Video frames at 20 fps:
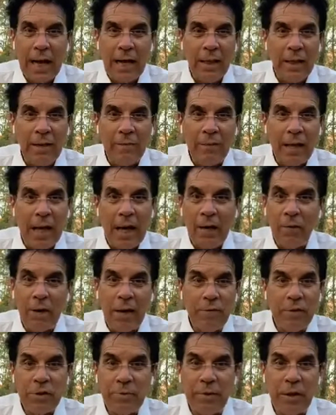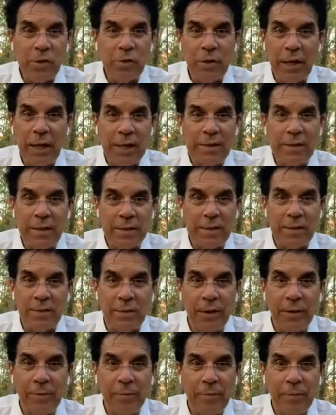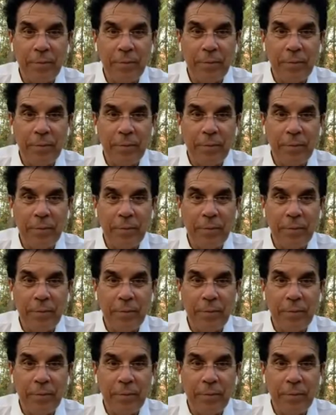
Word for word: don't have any special access to him.